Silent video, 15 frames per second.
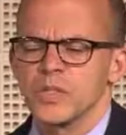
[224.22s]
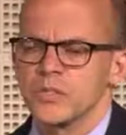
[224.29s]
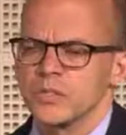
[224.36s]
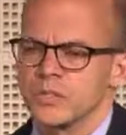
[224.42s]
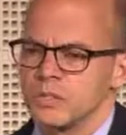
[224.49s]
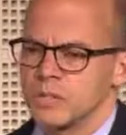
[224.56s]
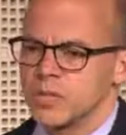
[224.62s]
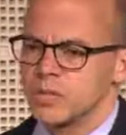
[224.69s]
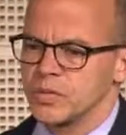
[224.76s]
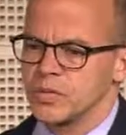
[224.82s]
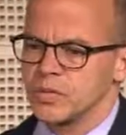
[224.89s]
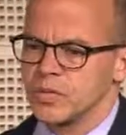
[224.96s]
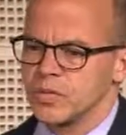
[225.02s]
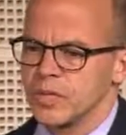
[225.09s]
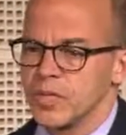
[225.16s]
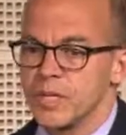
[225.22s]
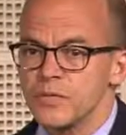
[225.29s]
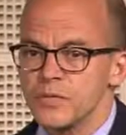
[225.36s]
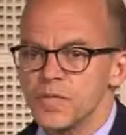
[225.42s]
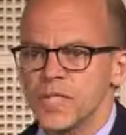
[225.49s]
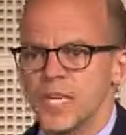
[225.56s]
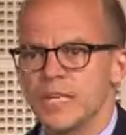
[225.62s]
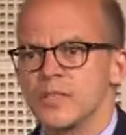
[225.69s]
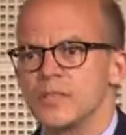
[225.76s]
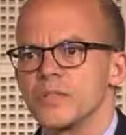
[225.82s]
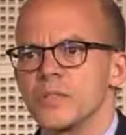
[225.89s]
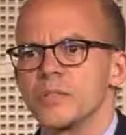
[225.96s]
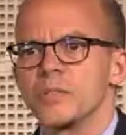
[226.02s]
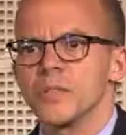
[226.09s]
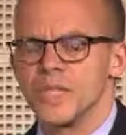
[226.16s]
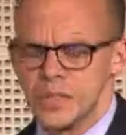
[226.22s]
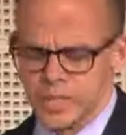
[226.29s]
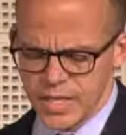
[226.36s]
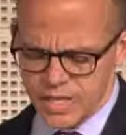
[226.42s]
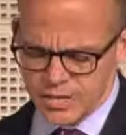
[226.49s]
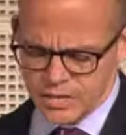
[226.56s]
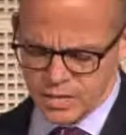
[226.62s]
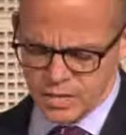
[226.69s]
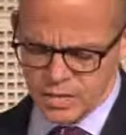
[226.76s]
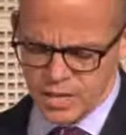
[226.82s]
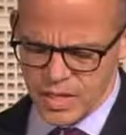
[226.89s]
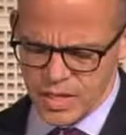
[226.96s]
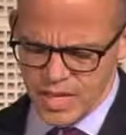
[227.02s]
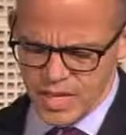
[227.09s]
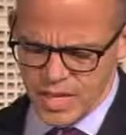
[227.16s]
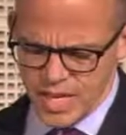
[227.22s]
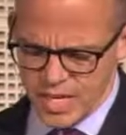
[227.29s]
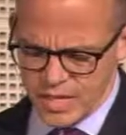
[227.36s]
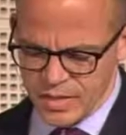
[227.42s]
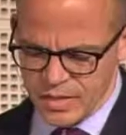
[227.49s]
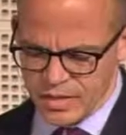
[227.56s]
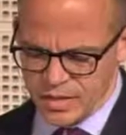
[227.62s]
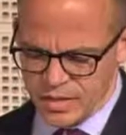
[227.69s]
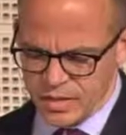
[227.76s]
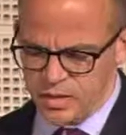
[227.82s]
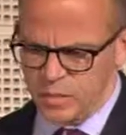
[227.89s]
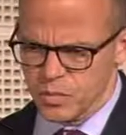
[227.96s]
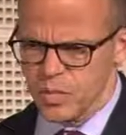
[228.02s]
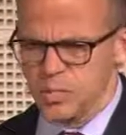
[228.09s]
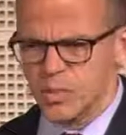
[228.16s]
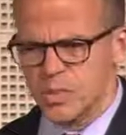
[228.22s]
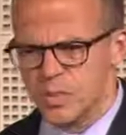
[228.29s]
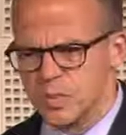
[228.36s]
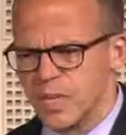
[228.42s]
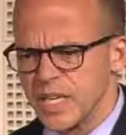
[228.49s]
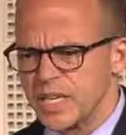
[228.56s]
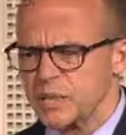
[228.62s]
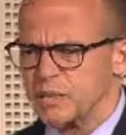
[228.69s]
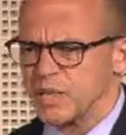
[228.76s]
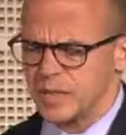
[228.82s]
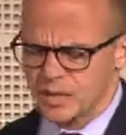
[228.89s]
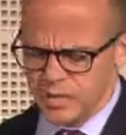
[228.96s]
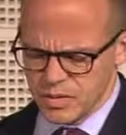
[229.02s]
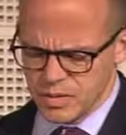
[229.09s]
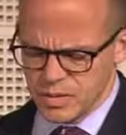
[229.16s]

of both uh, liver cancer and breast cancer, and we were inspired by these